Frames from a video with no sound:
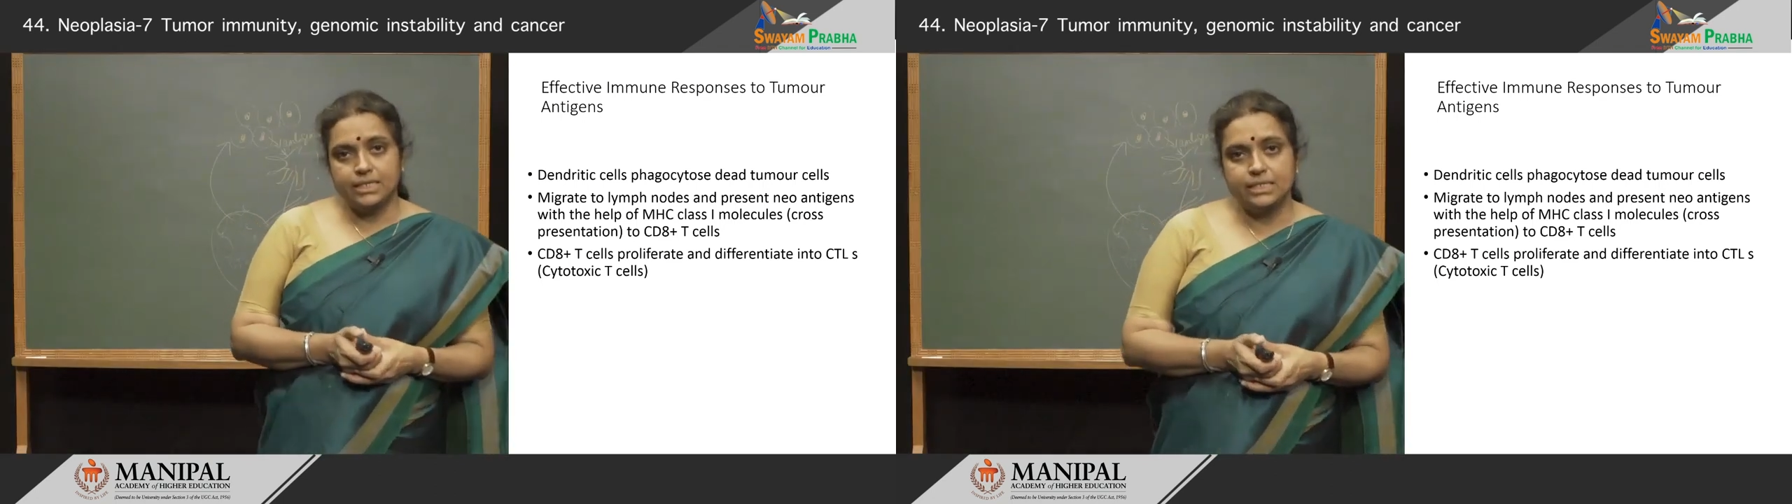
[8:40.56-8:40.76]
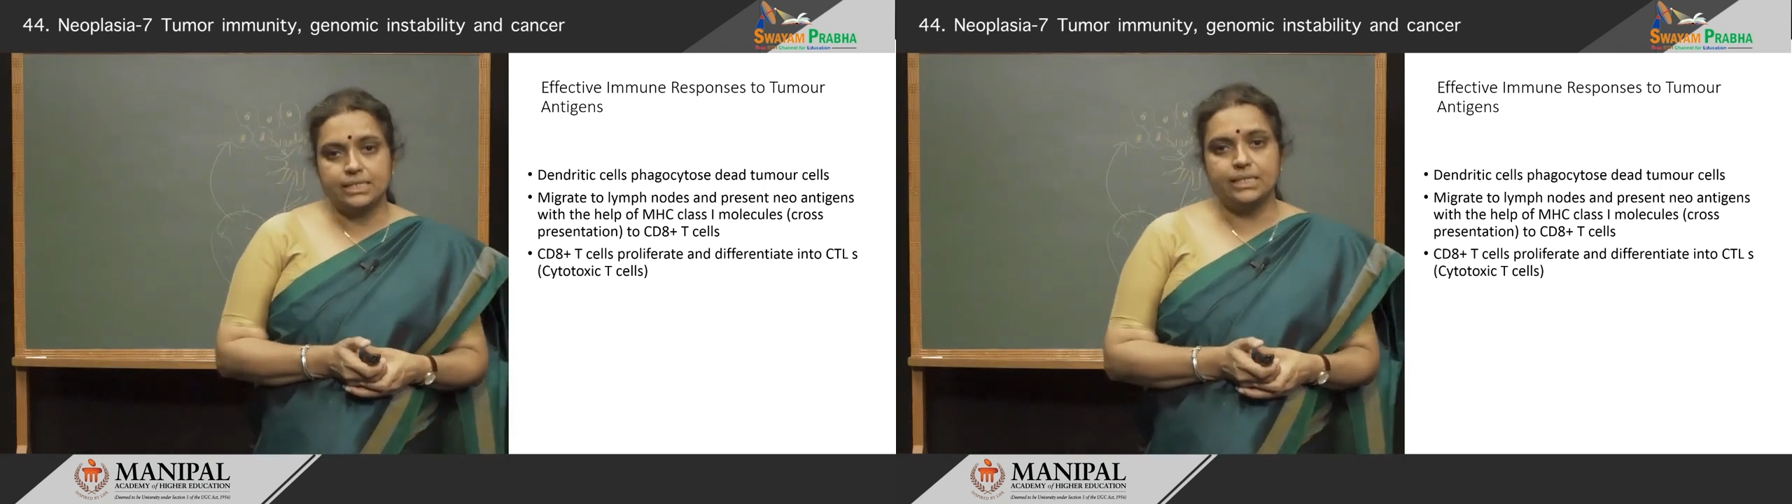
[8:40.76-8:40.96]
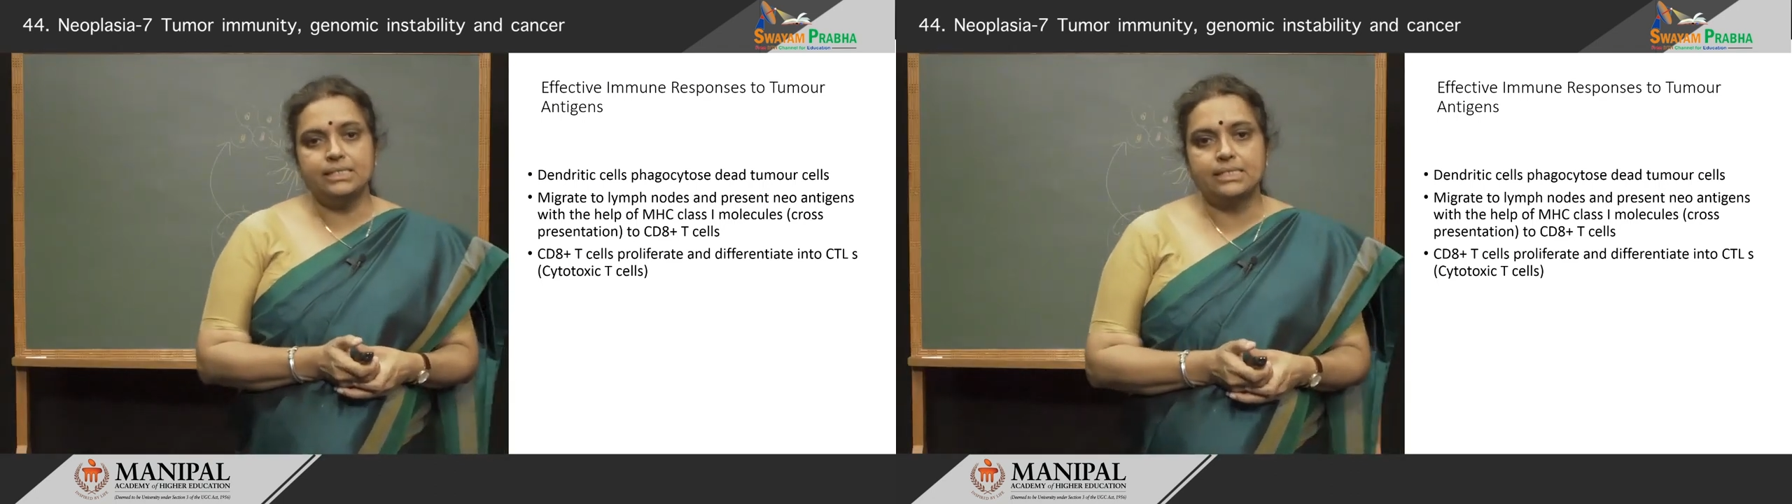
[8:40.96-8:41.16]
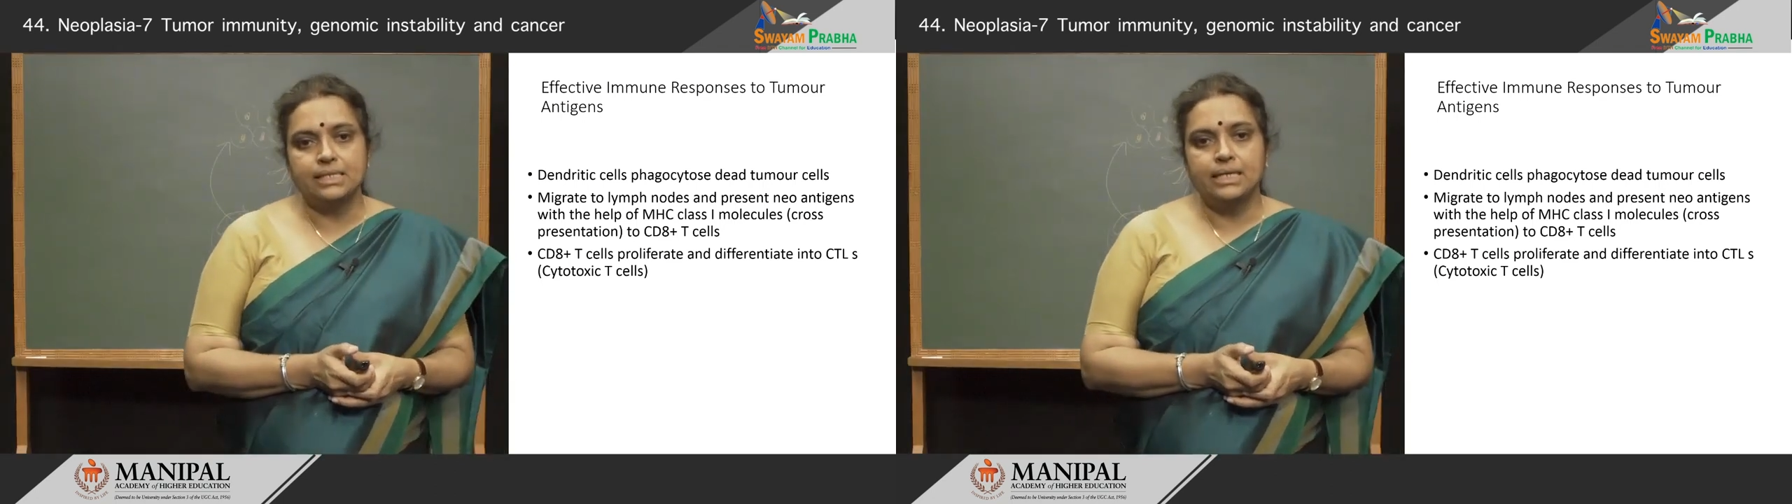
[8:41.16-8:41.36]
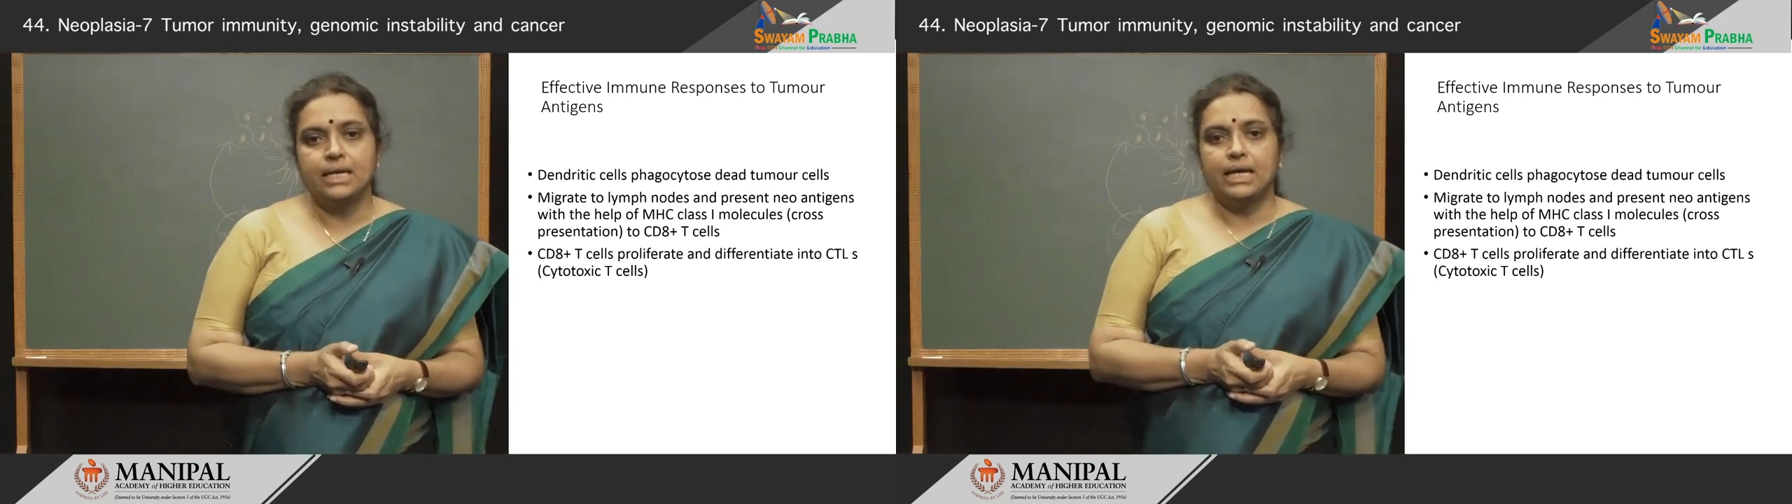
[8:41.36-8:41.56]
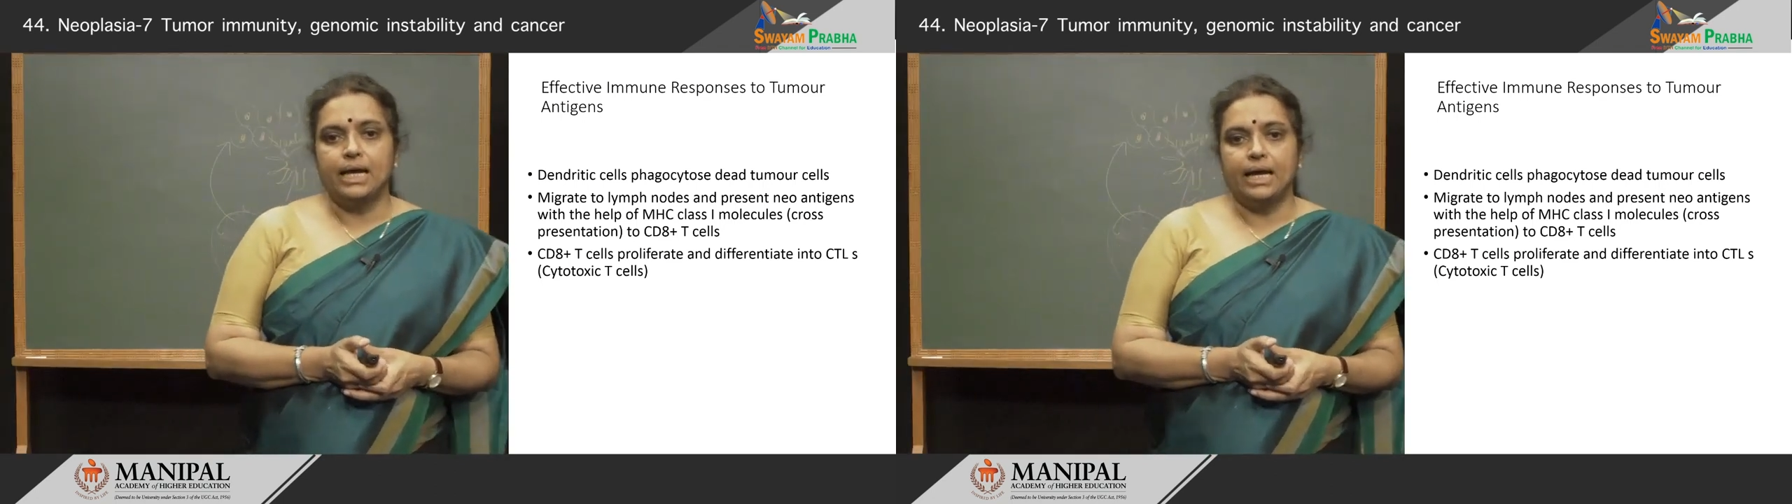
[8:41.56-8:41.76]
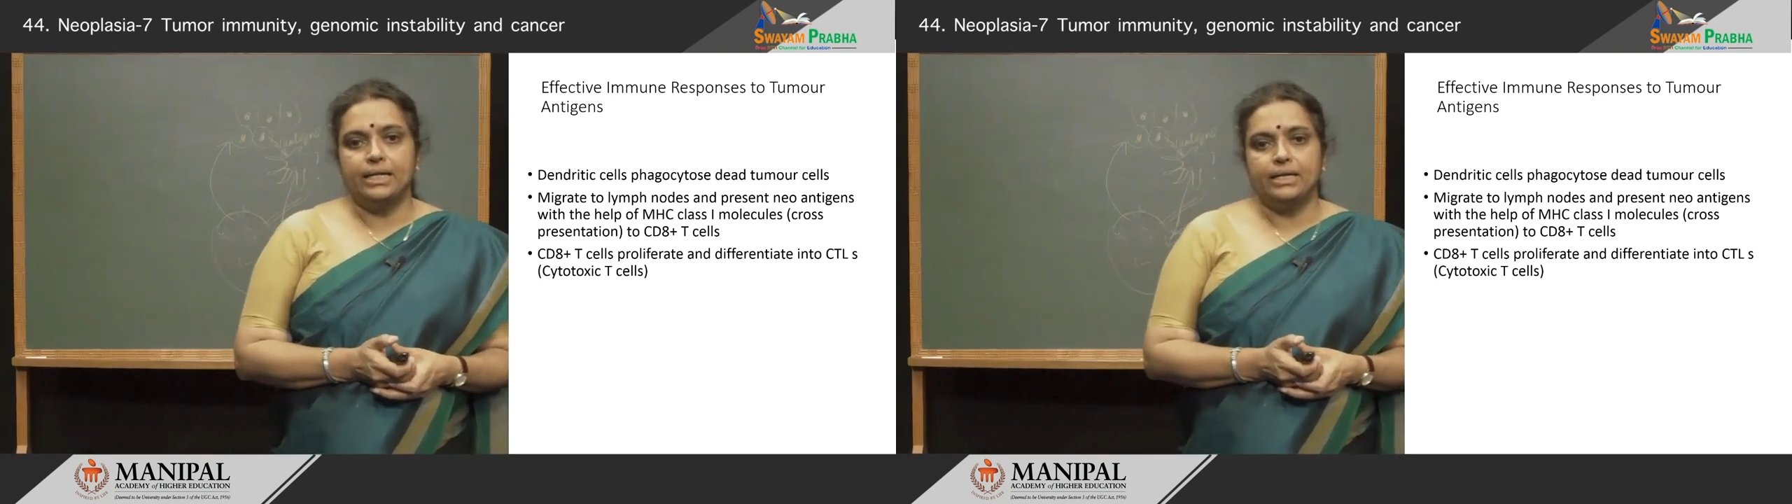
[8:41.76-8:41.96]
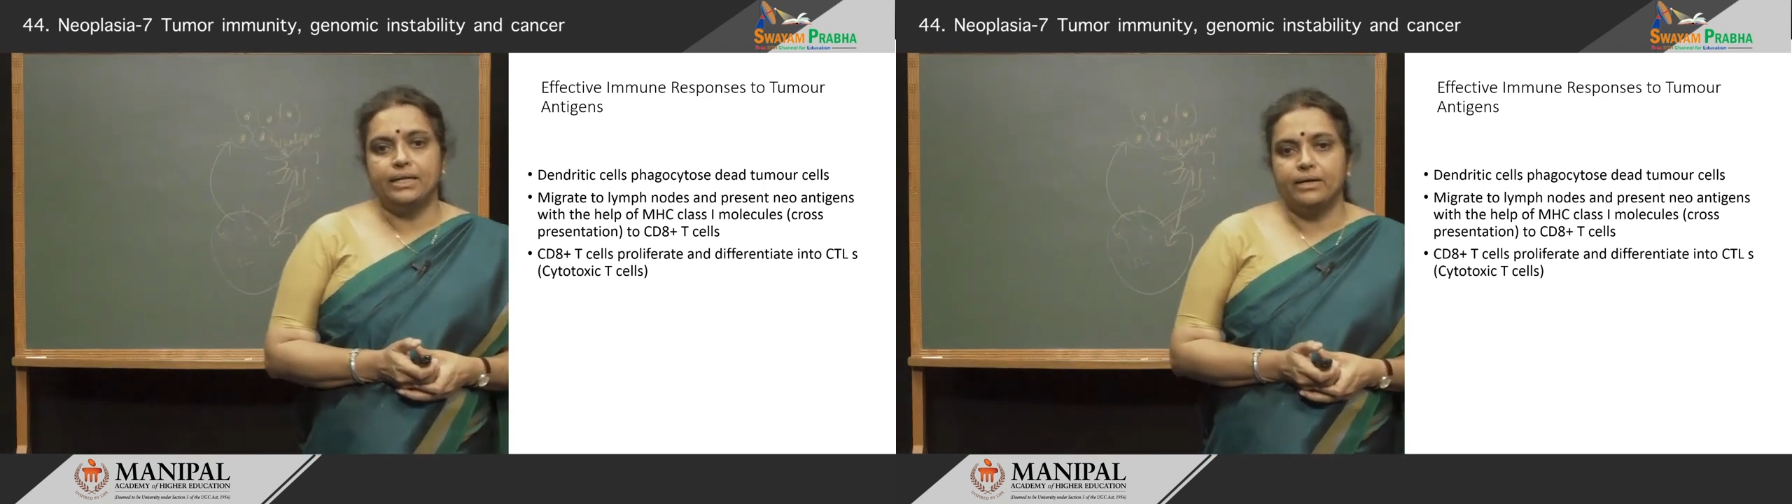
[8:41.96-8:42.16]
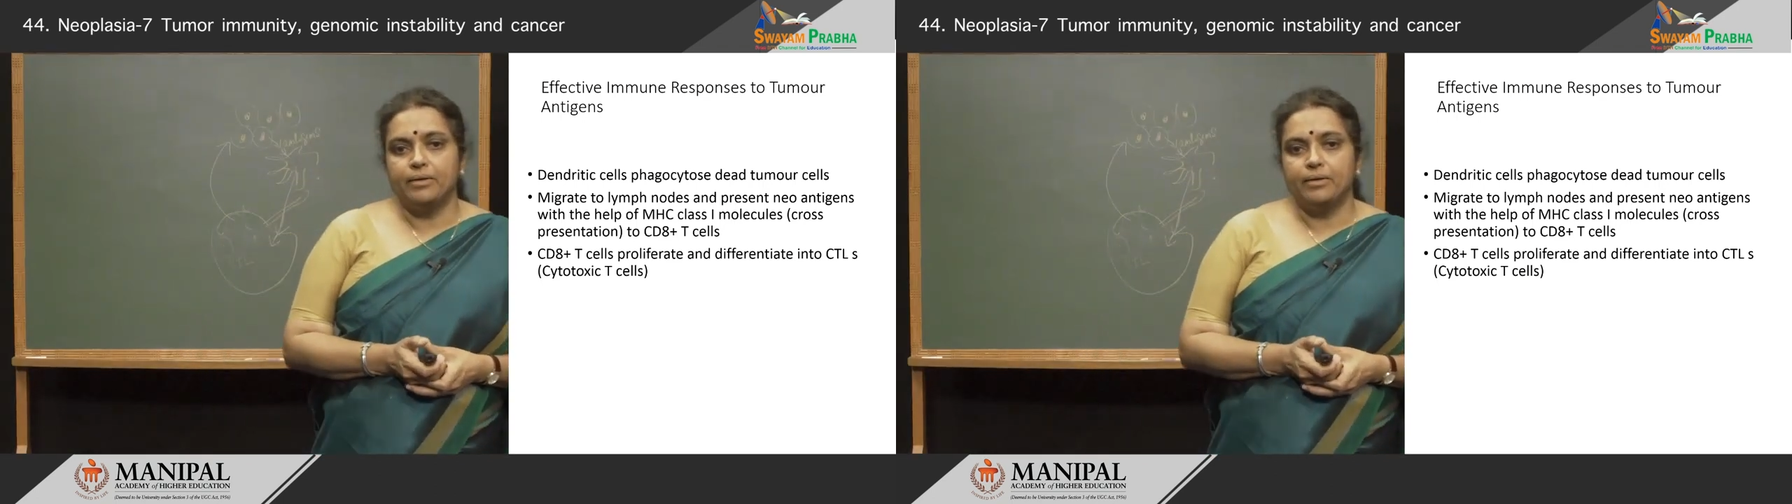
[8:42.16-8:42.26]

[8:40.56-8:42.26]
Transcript: T cells, and